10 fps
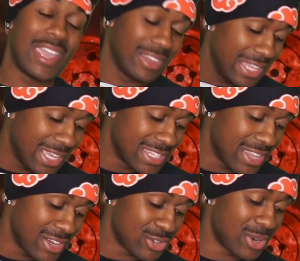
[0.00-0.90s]
Link is in
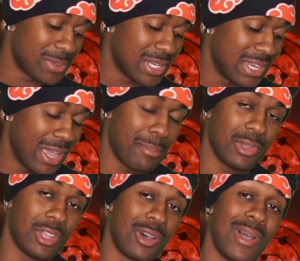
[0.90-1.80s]
the description down
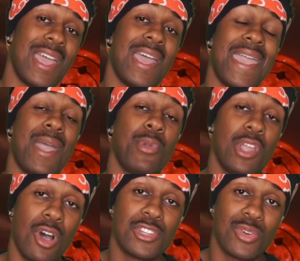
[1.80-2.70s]
below. And we
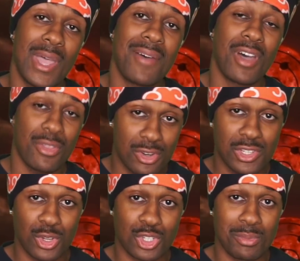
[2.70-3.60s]
also have other
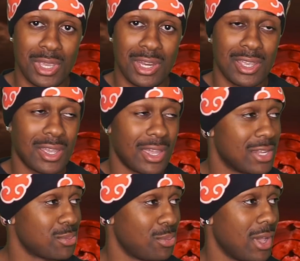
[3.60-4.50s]
social media
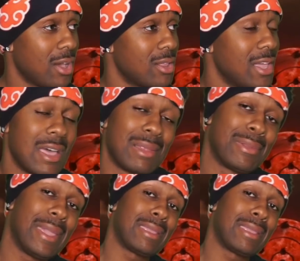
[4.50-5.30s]
as well, like